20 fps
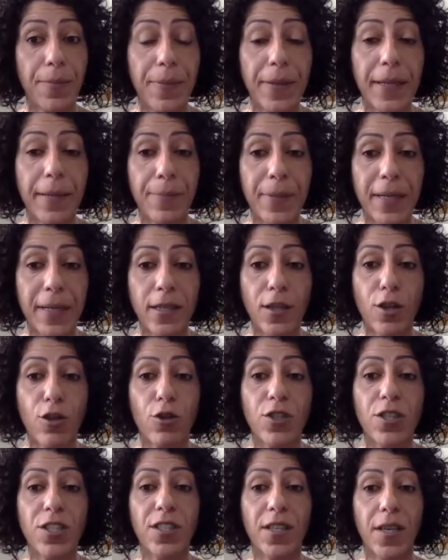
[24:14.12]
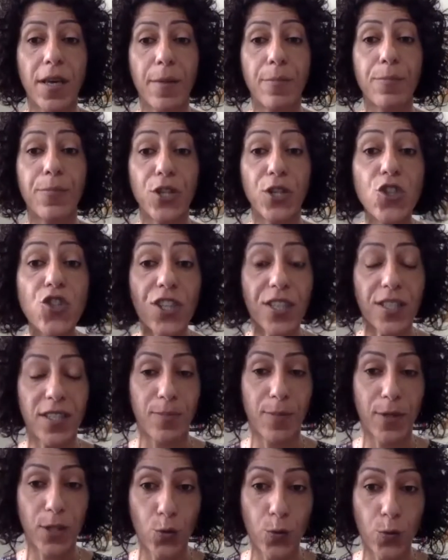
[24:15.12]
build those bridges
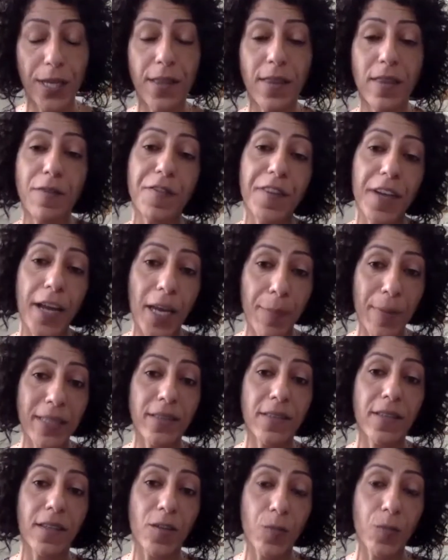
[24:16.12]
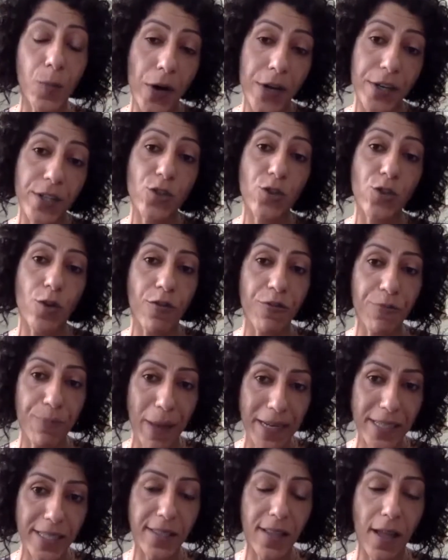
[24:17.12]
between the fragmented parts of
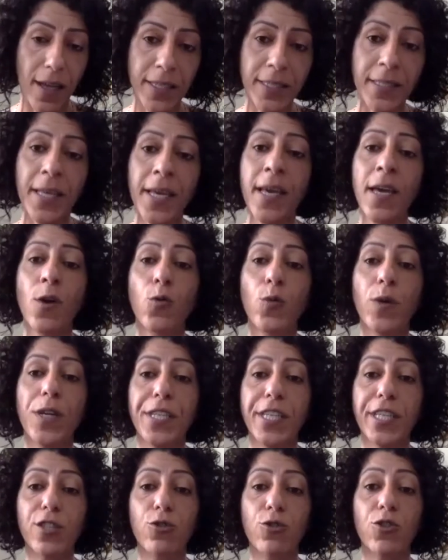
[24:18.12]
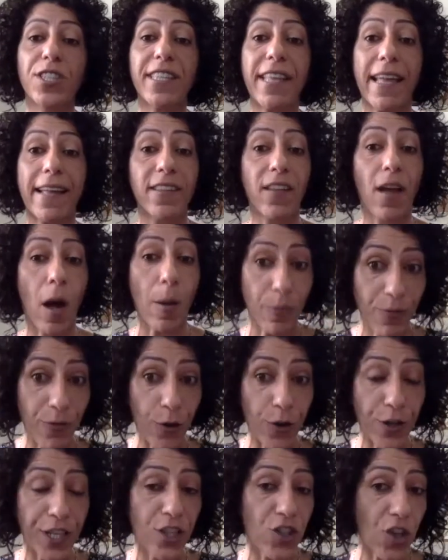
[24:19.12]
Palestine. We need to stand up
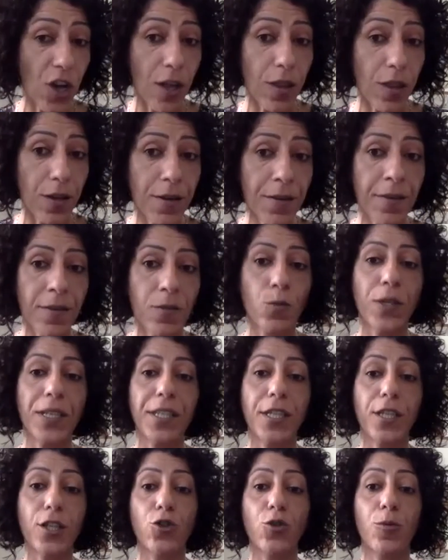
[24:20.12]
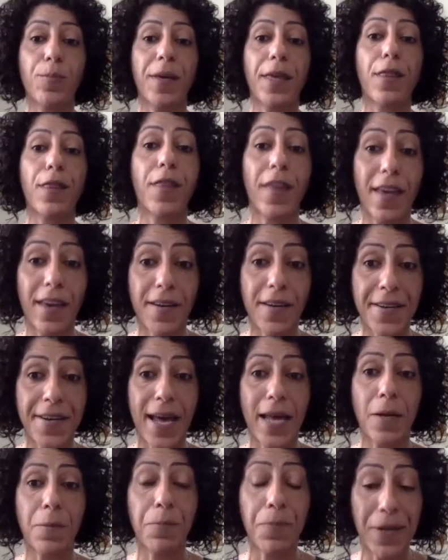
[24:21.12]
for each other. We need to be there
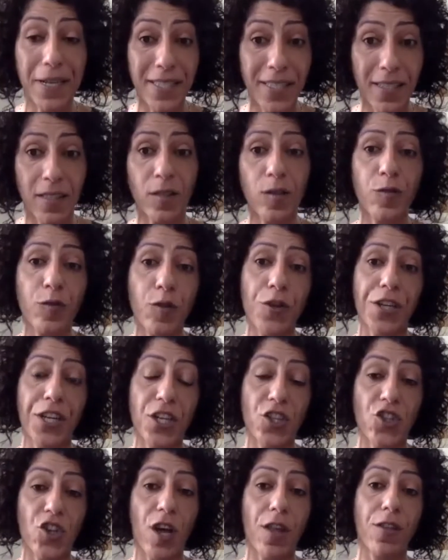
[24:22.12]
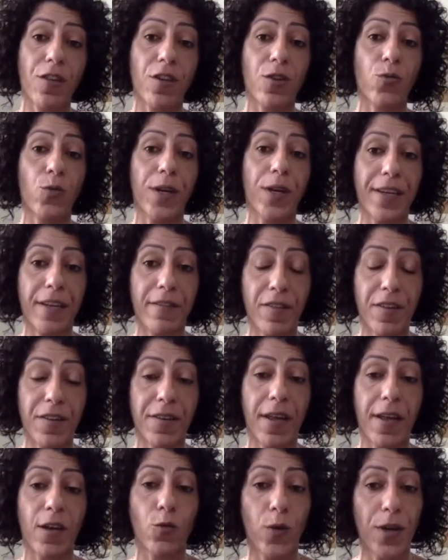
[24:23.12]
and present for each other
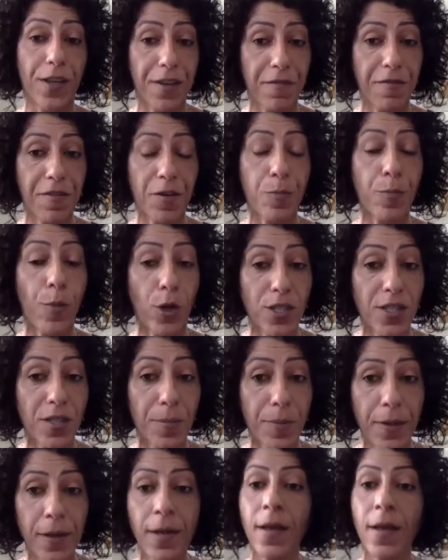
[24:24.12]
whenever and wherever possible.